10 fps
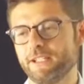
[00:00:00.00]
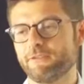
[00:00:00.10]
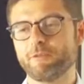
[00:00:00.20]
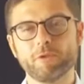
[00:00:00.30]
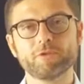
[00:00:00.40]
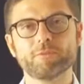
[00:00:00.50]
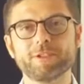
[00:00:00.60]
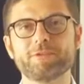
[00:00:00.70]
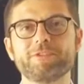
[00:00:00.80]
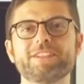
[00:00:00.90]
if you want to
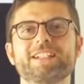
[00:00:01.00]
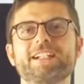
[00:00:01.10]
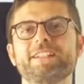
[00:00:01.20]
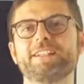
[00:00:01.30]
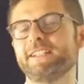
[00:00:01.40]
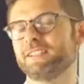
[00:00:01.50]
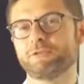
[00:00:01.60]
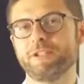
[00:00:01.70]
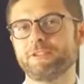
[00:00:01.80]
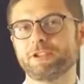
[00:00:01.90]
be a good designer is
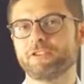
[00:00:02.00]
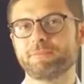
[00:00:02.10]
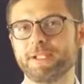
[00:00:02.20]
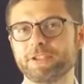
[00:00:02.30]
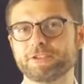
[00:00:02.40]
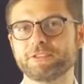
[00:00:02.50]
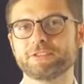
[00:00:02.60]
to have a lot of passion.